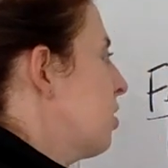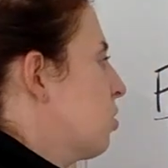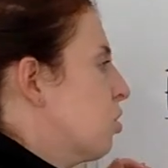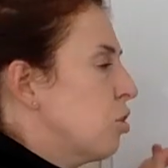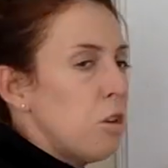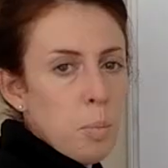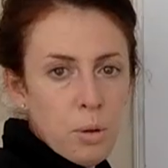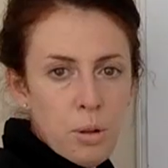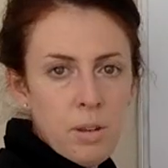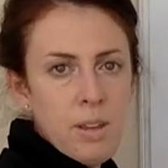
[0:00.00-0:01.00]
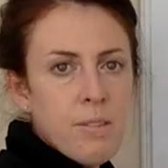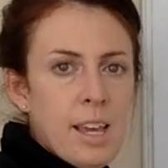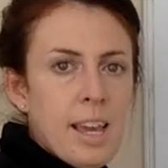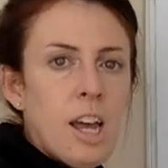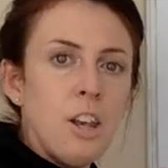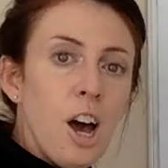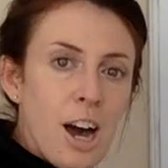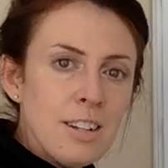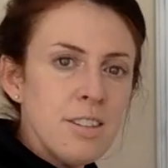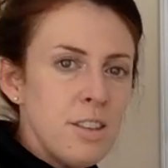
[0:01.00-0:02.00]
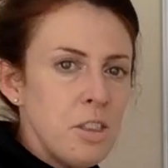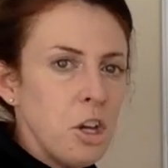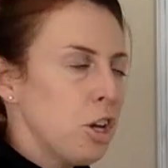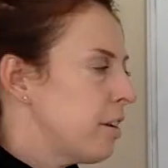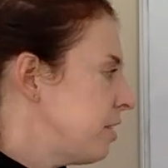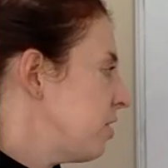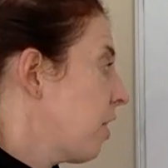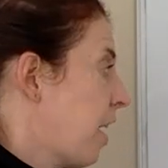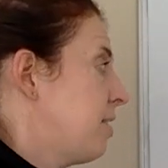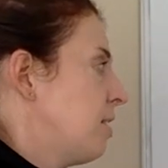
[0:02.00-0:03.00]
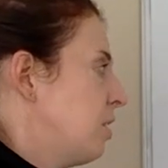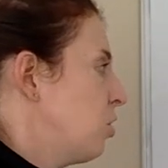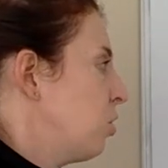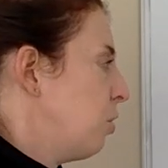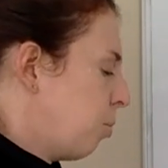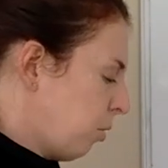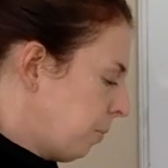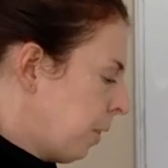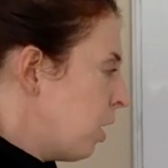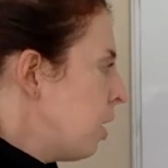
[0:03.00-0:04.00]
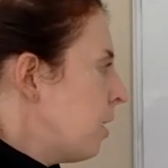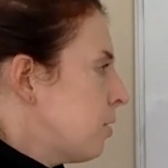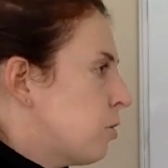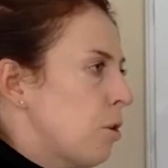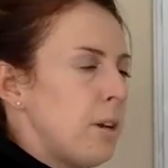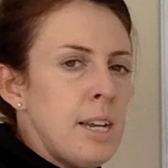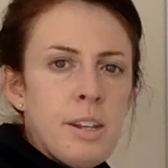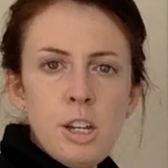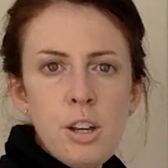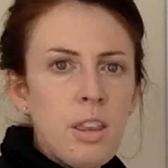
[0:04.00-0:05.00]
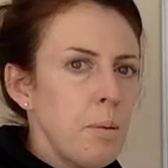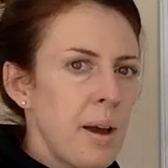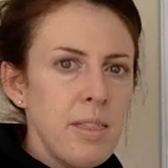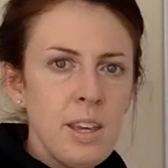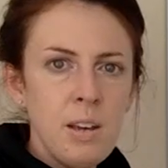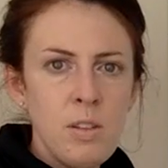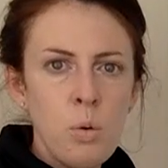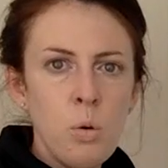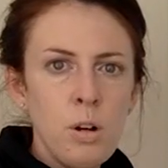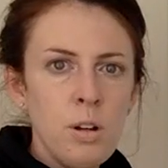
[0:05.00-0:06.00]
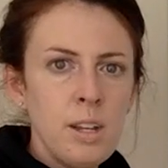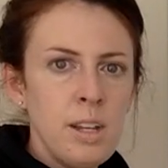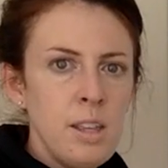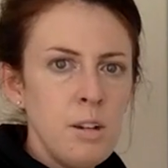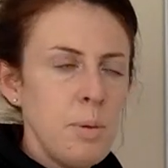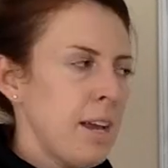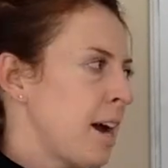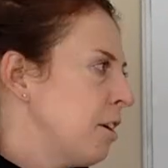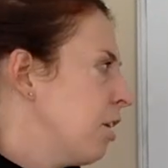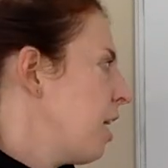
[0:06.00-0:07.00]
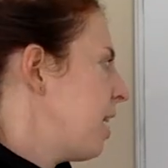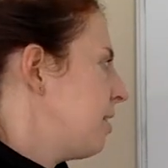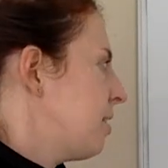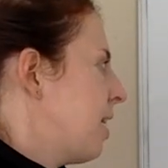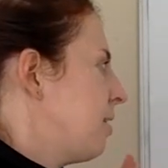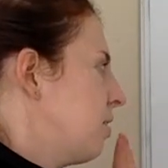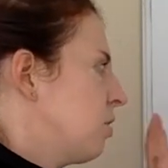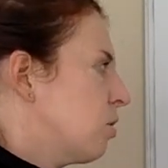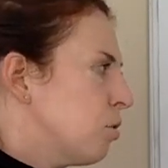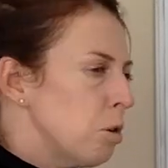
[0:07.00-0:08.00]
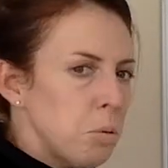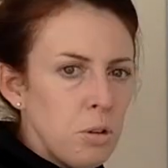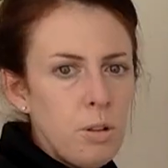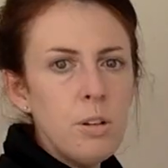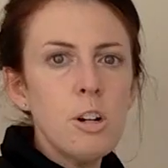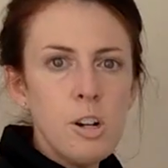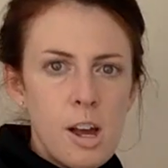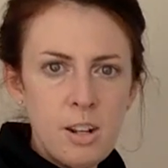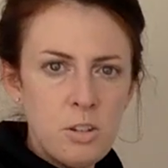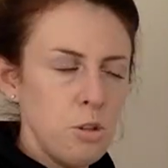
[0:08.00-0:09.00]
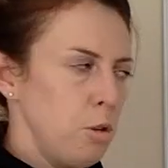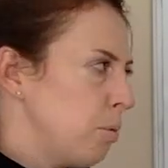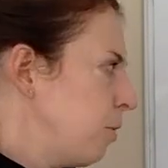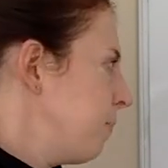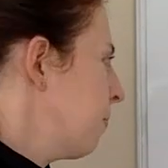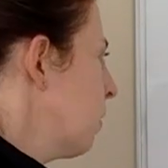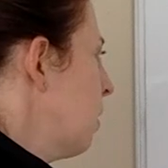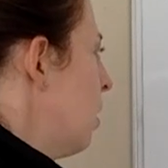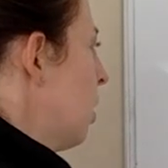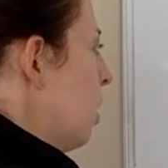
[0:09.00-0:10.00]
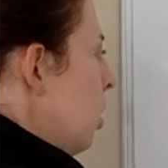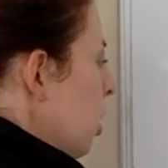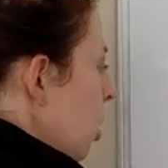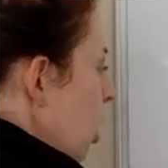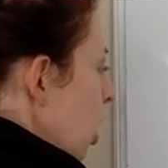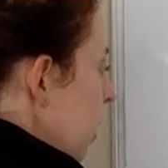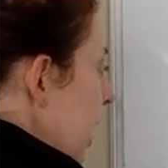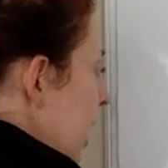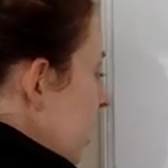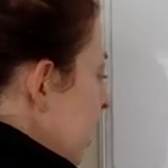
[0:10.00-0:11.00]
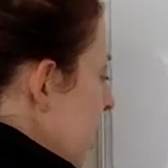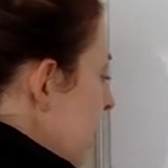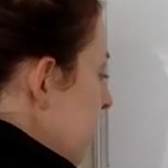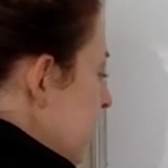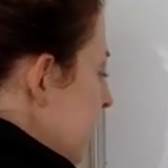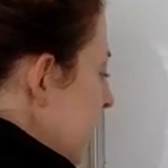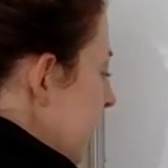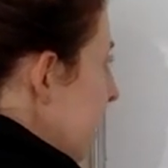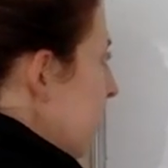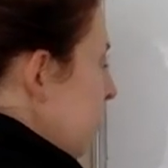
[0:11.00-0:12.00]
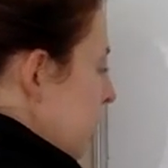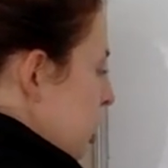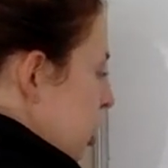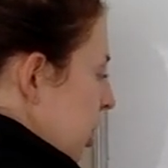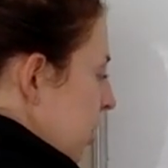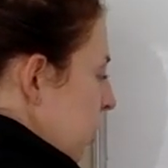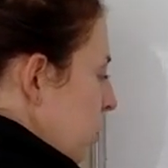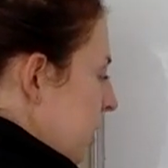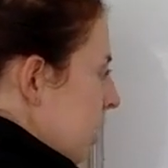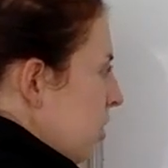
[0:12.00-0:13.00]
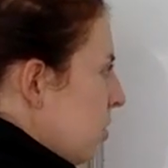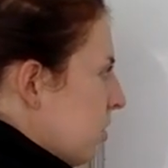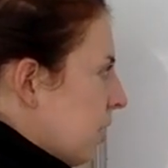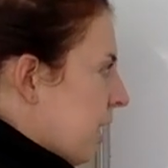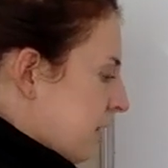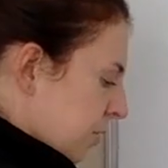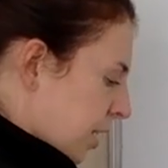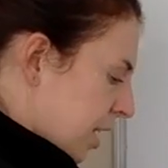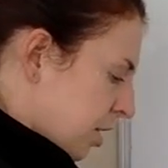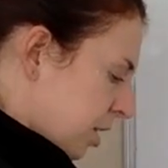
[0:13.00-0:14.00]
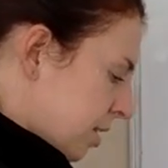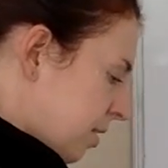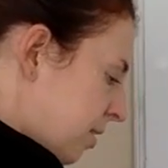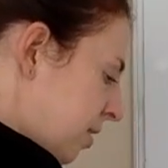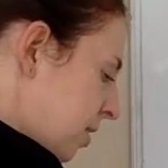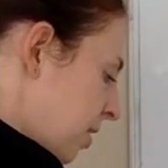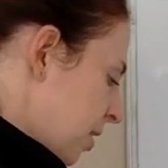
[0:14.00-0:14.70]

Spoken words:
excludable. If they cannot, then the good is not excludable. So any good that you might think of in the world can either be categorized as excludable or not excludable. Okay, the second feature that we can use to classify goods